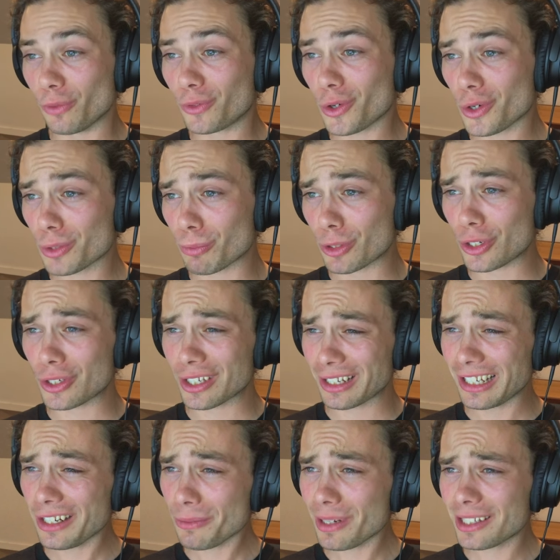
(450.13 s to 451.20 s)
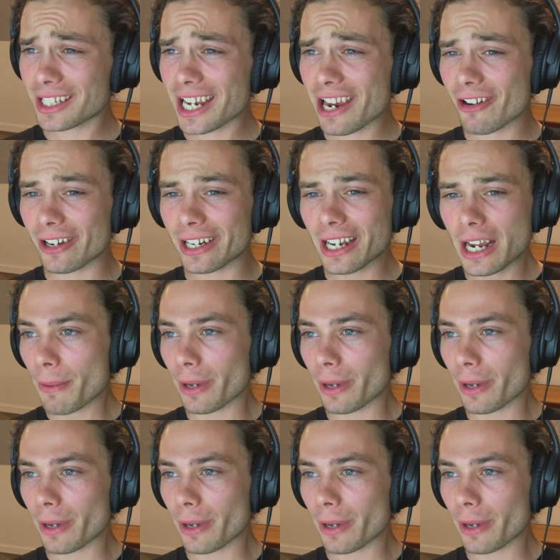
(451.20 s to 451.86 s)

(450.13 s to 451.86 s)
of course, which is a little bit scary,